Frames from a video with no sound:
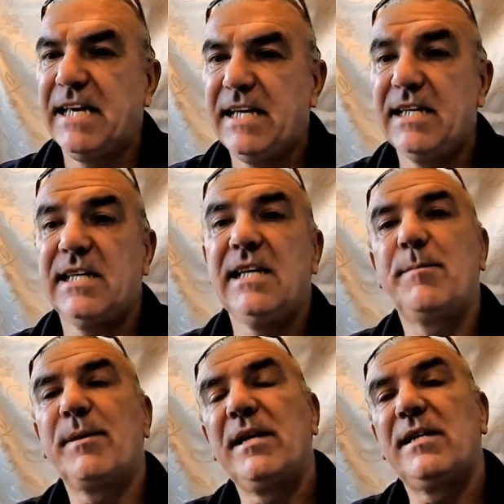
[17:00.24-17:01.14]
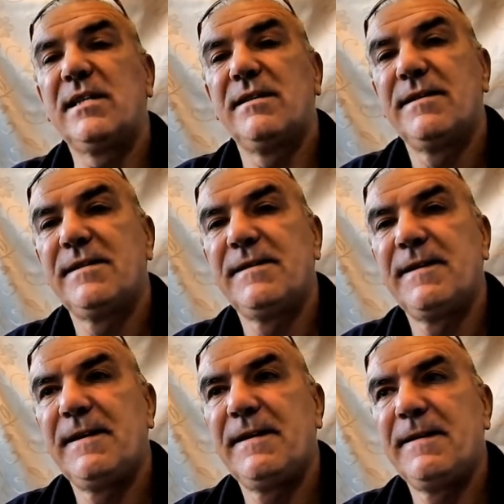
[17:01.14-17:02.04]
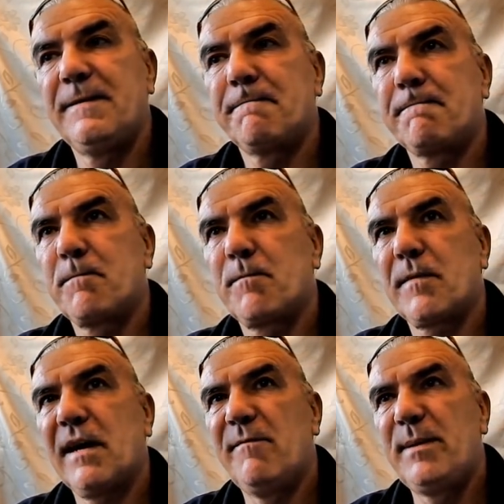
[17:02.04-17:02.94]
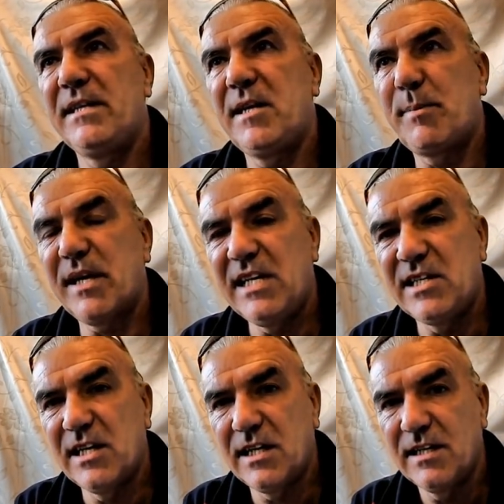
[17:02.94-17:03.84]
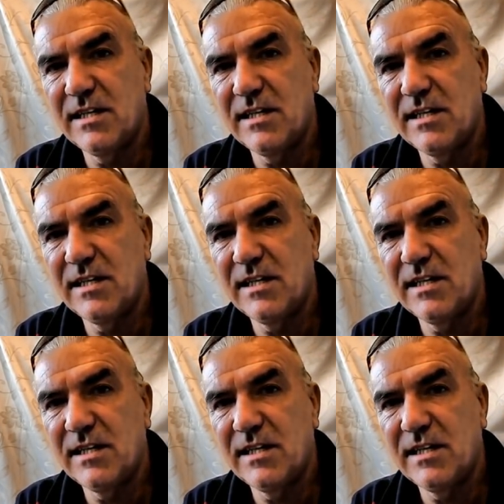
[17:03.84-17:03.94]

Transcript: You see, the police have been depleted